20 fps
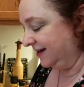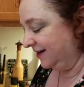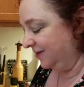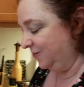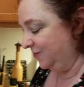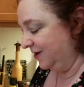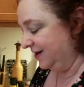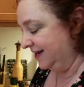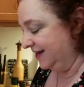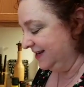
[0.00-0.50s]
I
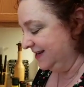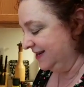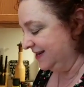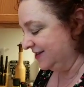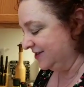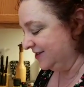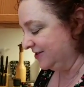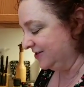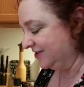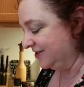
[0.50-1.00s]
want to
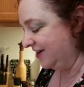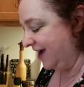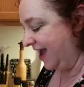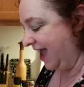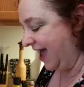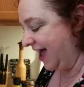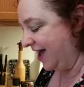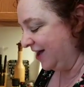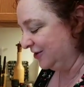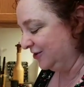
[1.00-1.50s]
hear
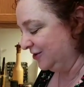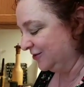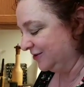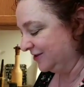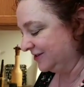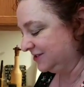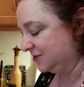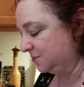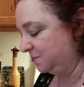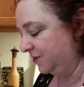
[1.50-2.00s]
how your
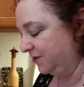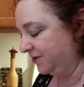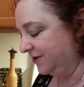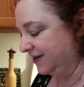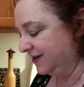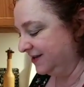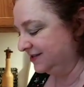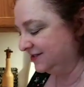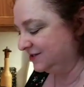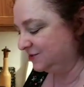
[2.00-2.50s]

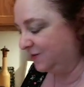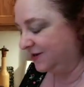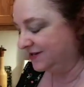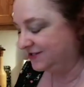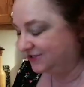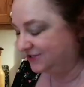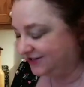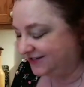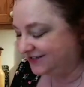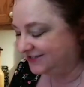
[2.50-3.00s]
experience
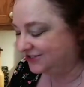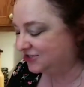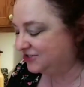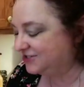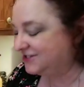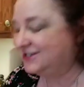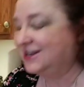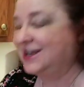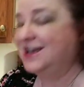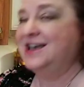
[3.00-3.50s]
was.
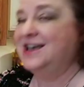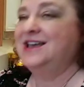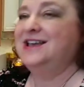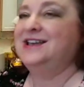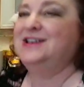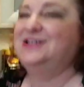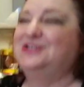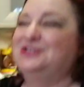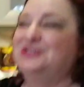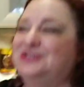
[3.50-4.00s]
It's
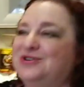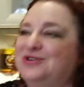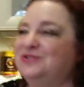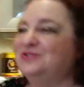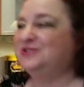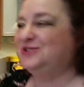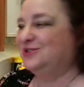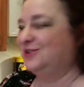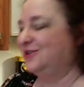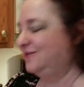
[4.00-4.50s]
so
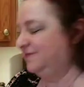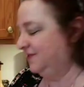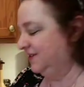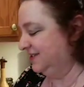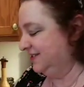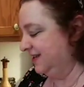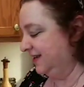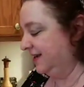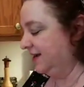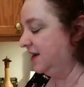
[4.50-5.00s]
soft.
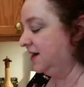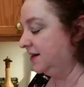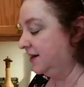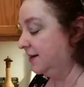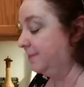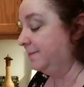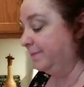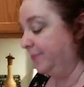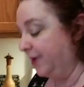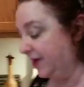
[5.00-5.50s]
It's like
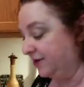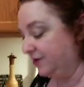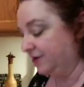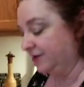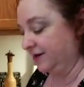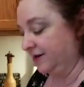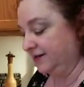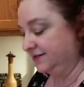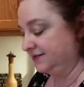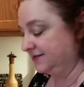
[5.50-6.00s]
cutting butter.
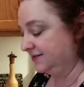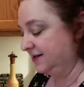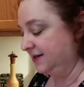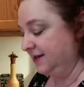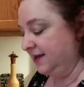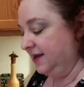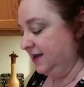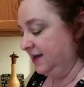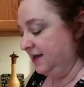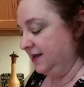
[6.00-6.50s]
It's
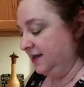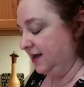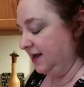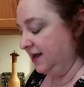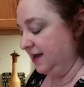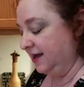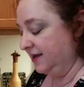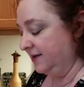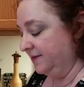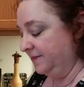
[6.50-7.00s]

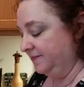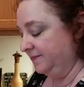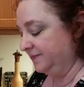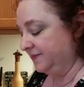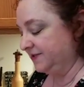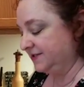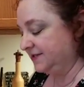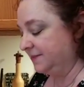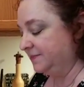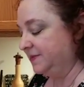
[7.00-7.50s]

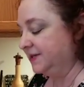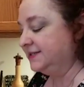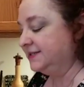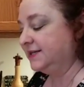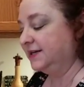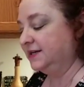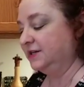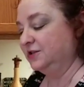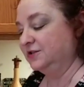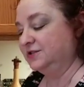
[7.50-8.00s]
somebody
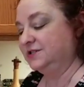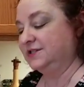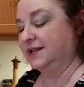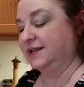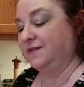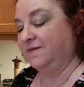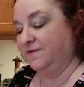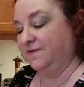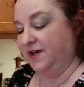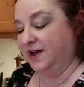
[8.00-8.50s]
said it looks
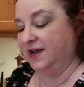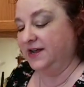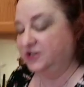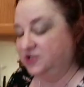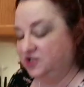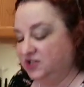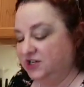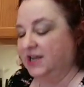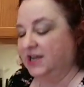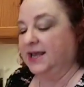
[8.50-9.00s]
like
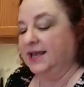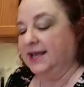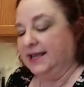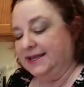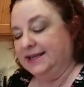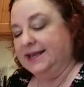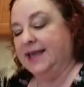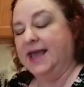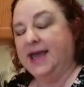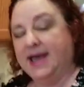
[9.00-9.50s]
fudge.
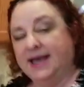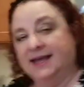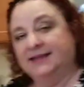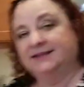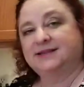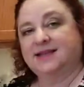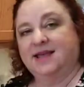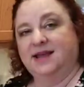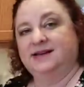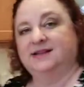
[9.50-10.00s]
Yeah, it's
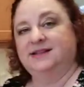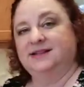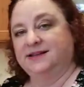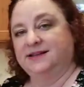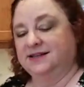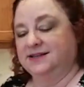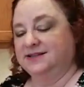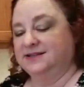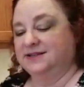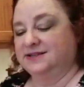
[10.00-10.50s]
kind of the
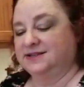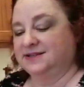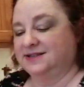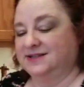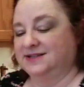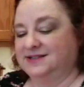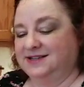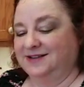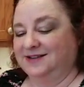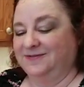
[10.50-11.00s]

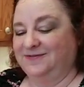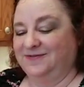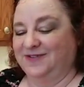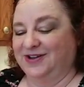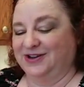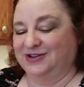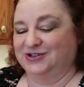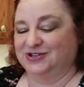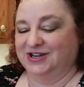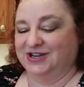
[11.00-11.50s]
consistency of
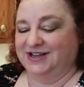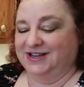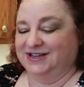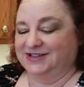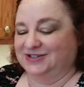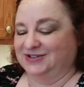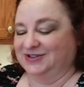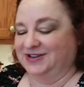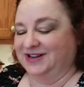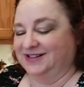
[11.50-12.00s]
fudge.
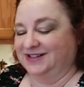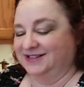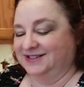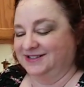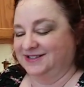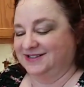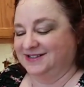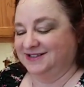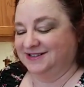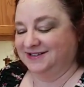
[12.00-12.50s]
So now
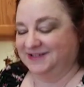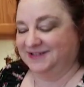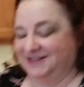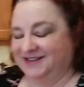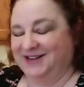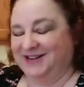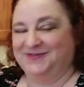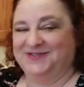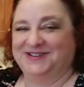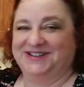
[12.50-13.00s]
let's
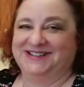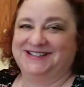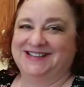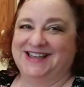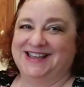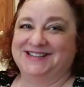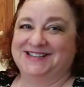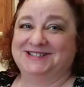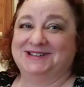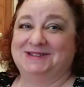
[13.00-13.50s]
give it a
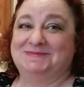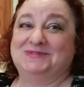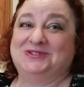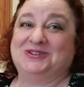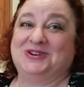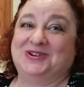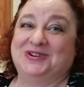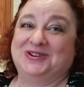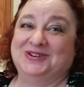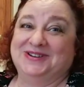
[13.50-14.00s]
taste. I'm
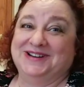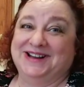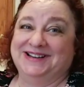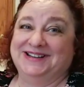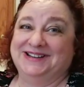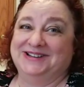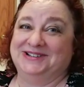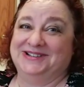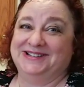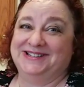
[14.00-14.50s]
sorry you're not
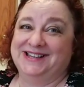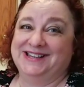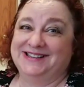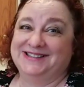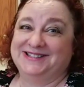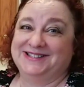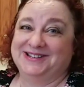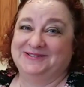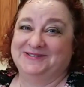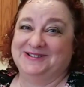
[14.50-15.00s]
here to
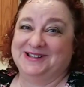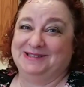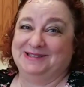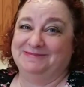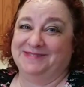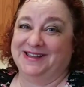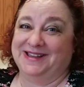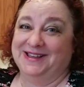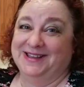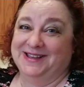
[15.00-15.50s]
taste it with
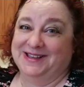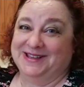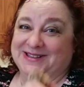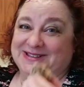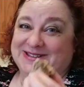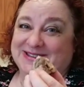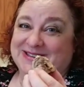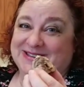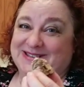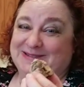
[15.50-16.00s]
me.
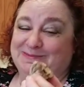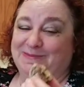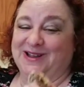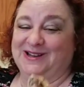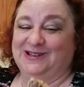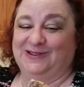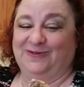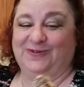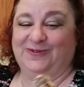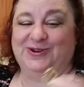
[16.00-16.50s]
So this
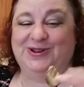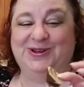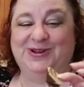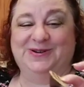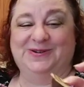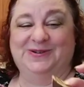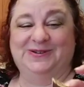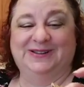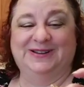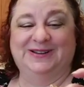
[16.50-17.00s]
bite's for you.
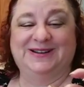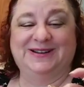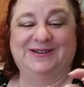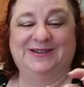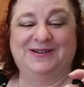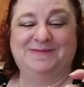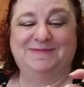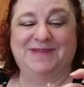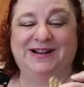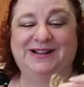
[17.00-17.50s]
Look at
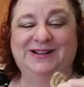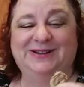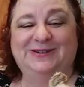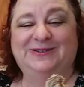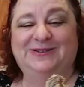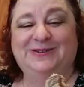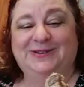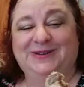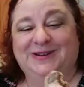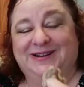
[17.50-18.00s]
all my
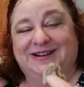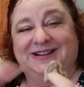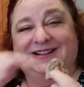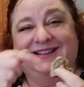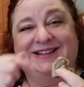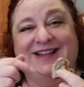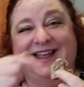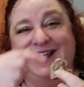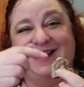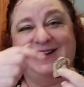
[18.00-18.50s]
little
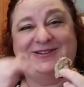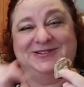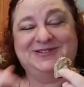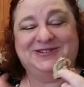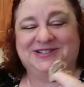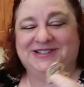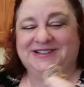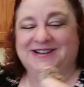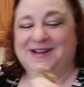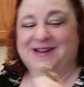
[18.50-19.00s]

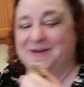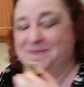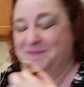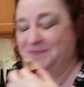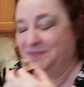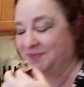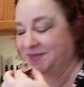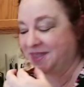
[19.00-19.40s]
layers. Yum.